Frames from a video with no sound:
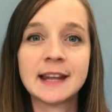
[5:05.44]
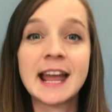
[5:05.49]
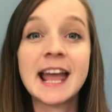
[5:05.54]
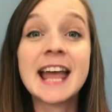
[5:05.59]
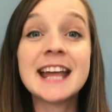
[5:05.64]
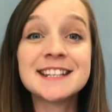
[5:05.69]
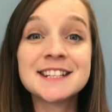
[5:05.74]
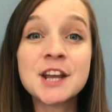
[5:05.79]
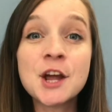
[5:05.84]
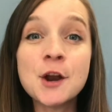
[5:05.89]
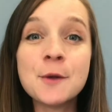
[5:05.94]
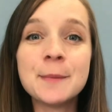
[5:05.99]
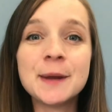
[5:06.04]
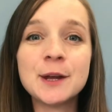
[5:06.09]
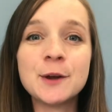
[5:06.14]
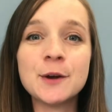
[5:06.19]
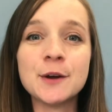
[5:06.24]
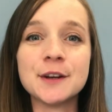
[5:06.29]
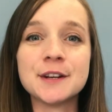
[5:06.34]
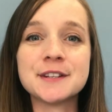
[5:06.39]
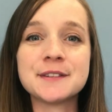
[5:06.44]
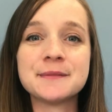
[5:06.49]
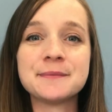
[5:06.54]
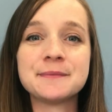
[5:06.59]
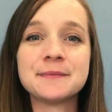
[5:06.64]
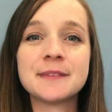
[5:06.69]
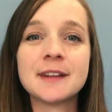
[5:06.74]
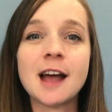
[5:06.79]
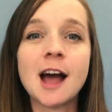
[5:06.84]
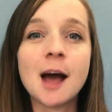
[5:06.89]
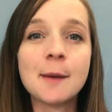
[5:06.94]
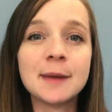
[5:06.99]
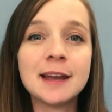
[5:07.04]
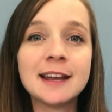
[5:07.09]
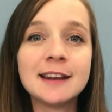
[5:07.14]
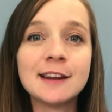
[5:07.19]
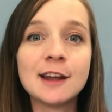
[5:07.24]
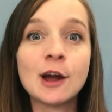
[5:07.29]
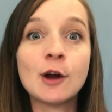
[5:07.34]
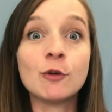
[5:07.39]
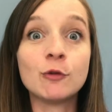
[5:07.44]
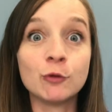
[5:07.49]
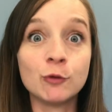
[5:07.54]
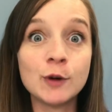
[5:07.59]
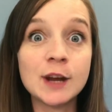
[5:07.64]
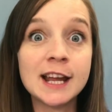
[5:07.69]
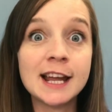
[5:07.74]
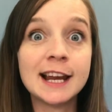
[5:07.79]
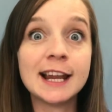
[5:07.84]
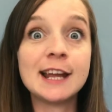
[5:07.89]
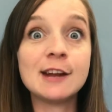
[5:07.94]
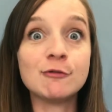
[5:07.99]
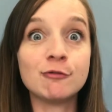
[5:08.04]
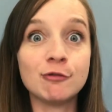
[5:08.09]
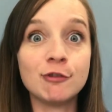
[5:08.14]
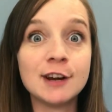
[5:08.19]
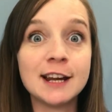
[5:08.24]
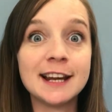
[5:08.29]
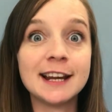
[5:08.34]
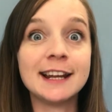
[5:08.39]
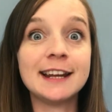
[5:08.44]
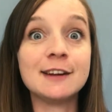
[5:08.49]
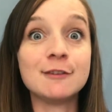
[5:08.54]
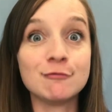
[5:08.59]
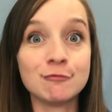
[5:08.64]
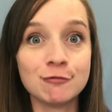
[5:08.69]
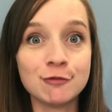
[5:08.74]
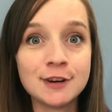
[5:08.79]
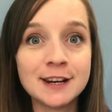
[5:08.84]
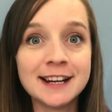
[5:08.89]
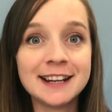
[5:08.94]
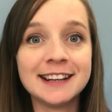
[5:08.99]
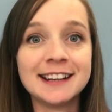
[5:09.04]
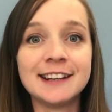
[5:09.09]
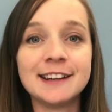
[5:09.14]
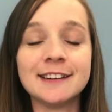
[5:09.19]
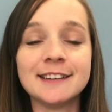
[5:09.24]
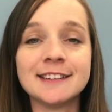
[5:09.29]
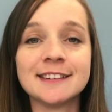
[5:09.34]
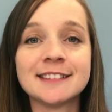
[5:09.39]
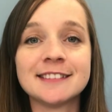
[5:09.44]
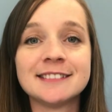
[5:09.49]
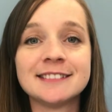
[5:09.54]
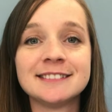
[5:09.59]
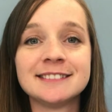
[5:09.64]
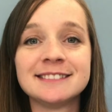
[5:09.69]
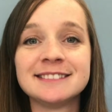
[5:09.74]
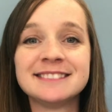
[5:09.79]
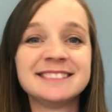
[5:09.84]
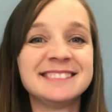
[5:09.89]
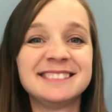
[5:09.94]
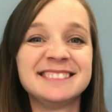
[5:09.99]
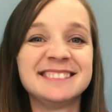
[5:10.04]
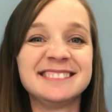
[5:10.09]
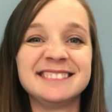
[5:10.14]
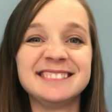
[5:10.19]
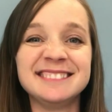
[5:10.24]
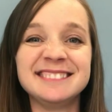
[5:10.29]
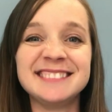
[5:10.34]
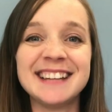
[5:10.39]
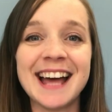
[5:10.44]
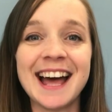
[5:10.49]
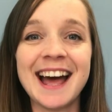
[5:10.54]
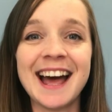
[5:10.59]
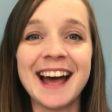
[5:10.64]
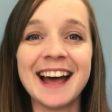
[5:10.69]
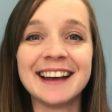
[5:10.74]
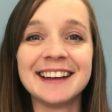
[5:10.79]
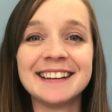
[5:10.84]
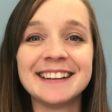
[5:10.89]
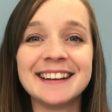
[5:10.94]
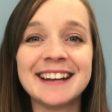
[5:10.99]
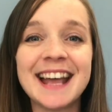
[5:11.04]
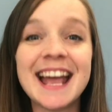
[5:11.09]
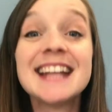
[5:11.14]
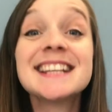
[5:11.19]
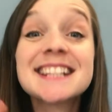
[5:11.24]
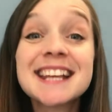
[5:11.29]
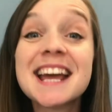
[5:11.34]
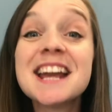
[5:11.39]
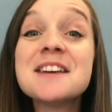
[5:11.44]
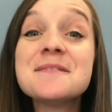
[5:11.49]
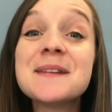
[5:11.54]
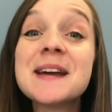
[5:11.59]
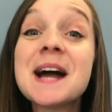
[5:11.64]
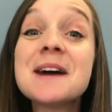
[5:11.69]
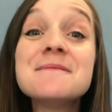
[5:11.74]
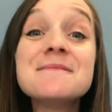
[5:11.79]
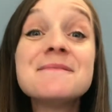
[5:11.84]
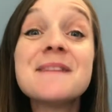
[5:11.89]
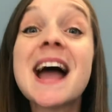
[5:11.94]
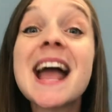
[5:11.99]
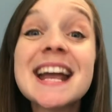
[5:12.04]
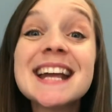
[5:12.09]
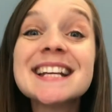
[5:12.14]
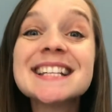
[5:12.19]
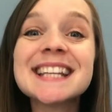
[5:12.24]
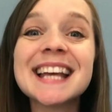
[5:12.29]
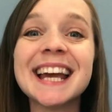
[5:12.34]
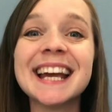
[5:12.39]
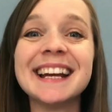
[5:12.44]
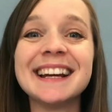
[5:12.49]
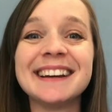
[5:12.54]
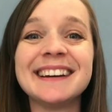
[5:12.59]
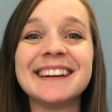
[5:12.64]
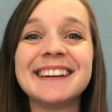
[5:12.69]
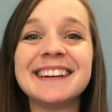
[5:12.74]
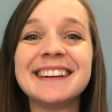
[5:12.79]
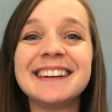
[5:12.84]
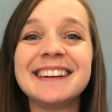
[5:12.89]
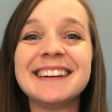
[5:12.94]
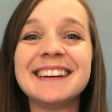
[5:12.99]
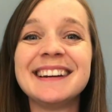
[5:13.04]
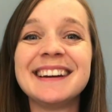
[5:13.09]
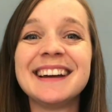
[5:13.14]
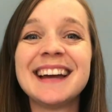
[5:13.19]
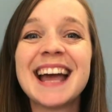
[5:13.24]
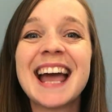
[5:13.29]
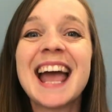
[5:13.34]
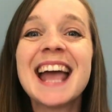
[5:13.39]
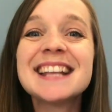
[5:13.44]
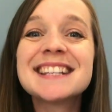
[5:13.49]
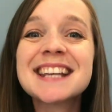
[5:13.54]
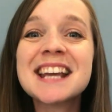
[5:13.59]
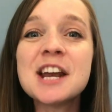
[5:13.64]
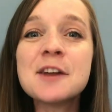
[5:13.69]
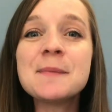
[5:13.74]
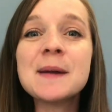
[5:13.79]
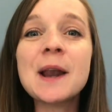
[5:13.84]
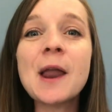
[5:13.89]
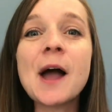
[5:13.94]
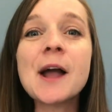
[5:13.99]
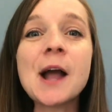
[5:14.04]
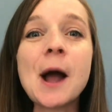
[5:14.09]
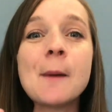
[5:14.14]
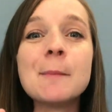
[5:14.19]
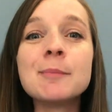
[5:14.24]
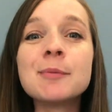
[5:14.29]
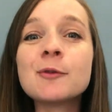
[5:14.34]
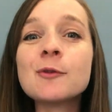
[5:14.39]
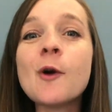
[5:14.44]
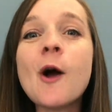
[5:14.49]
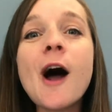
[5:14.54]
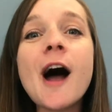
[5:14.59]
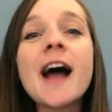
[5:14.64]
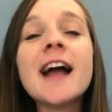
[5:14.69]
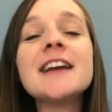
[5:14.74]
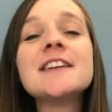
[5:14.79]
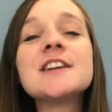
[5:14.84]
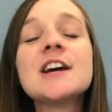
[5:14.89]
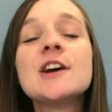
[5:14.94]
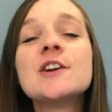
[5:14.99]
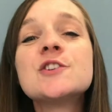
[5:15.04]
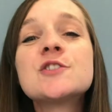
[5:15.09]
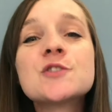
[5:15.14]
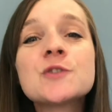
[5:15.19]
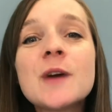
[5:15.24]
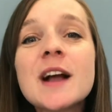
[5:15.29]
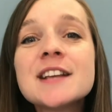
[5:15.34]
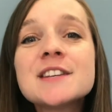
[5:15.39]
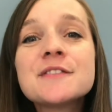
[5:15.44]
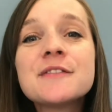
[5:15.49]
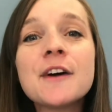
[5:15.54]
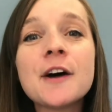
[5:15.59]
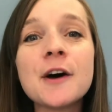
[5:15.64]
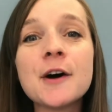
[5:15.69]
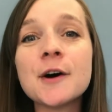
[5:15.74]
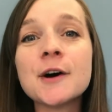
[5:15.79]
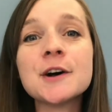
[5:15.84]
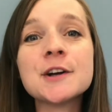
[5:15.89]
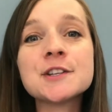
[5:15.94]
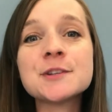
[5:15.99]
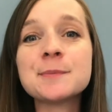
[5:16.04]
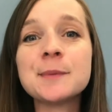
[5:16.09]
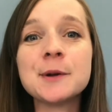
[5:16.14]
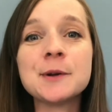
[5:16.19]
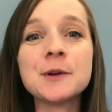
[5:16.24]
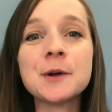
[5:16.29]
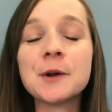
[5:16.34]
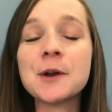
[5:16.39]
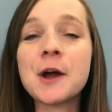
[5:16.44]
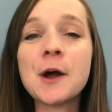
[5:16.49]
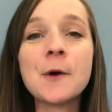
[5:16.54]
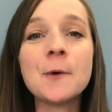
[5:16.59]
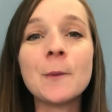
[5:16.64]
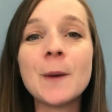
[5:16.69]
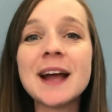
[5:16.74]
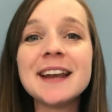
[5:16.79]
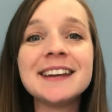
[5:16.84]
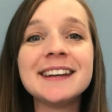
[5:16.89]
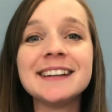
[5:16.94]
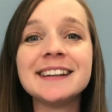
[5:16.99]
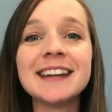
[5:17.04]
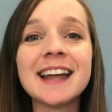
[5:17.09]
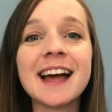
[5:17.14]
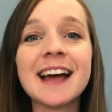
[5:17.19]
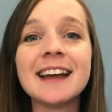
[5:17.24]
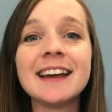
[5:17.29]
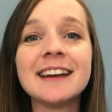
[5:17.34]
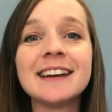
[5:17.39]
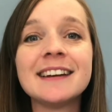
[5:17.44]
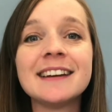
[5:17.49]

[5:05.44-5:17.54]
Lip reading: It's going to be good. I mean, really, really, really good. Nah, it's going to be amazing. It's going to be like a bride dressed for her husband on her wedding day.